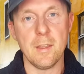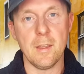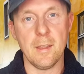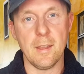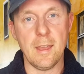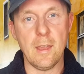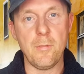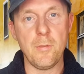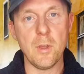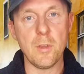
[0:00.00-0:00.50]

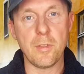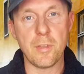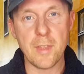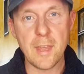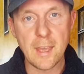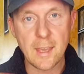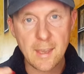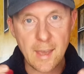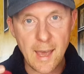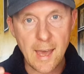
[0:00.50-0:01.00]
if you
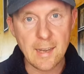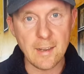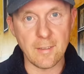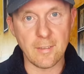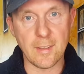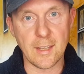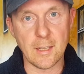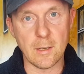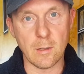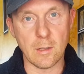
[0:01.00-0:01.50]
think
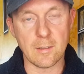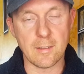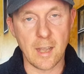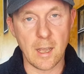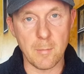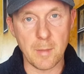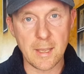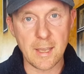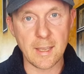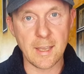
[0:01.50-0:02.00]
aniseed all the
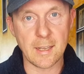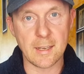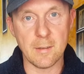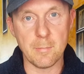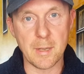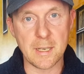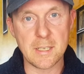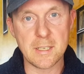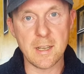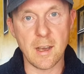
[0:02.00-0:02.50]
time, it can get a little
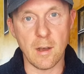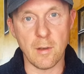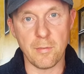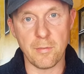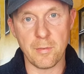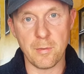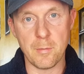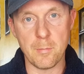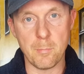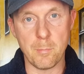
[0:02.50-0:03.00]
bit
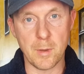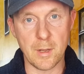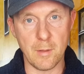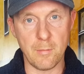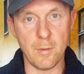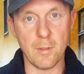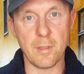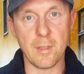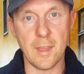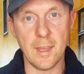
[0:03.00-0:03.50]
tough. But
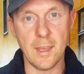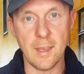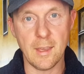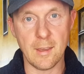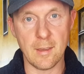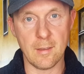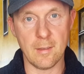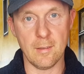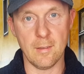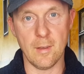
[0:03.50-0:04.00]
if you
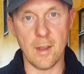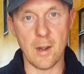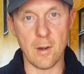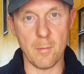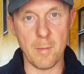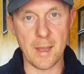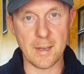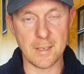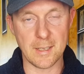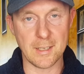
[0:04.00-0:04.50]
think
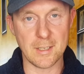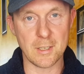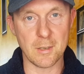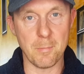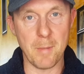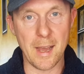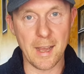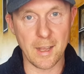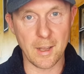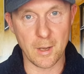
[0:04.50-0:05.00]
aromatic
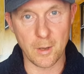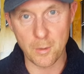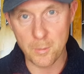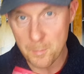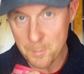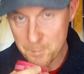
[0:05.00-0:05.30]
tobacco,